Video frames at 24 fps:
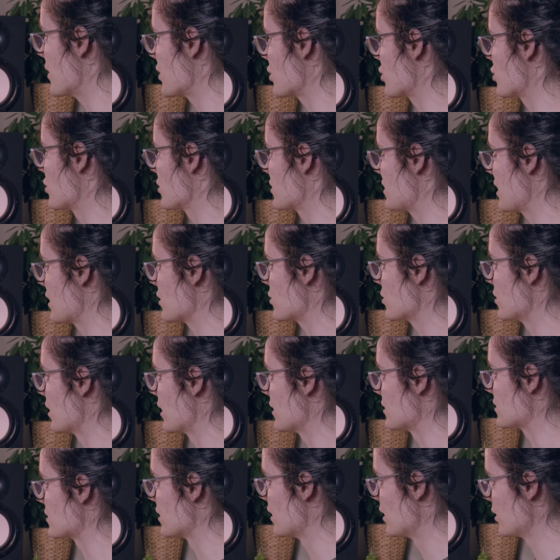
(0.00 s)
much
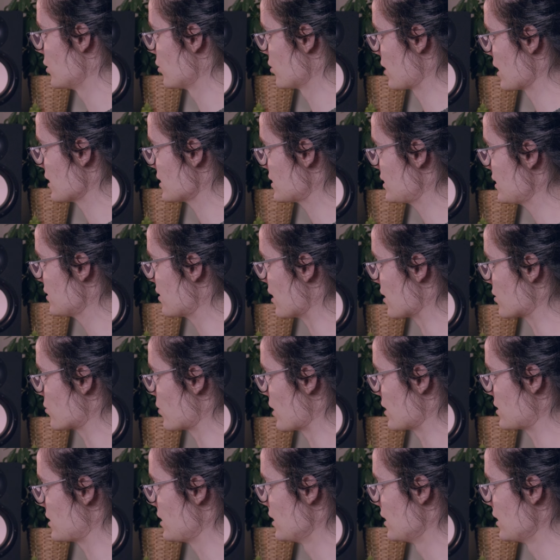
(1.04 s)
centralized. You can see that right